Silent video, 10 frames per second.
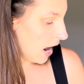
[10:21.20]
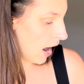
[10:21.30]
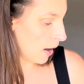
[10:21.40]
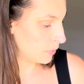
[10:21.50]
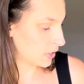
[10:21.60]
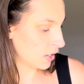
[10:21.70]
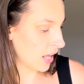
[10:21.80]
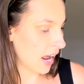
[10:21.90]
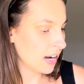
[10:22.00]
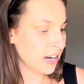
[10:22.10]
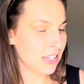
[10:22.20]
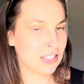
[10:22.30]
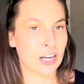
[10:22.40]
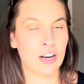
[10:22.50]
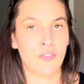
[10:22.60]
So that is
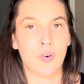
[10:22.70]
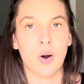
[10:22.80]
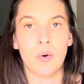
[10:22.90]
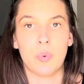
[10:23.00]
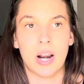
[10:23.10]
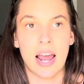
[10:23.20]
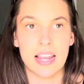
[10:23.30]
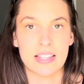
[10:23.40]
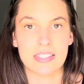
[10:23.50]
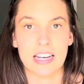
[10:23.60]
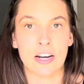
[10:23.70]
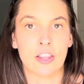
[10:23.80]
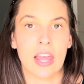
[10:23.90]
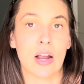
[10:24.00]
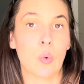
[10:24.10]
good for what I consider
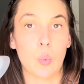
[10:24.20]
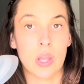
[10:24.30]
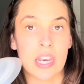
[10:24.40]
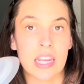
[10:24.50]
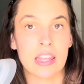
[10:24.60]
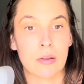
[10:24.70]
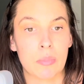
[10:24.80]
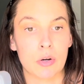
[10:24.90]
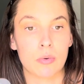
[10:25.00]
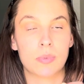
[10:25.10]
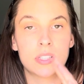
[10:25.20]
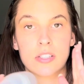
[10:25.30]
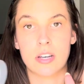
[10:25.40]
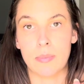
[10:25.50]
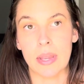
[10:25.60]
like weaning the boobs
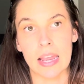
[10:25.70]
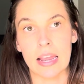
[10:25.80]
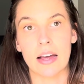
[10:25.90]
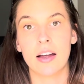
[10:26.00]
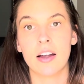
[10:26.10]
to be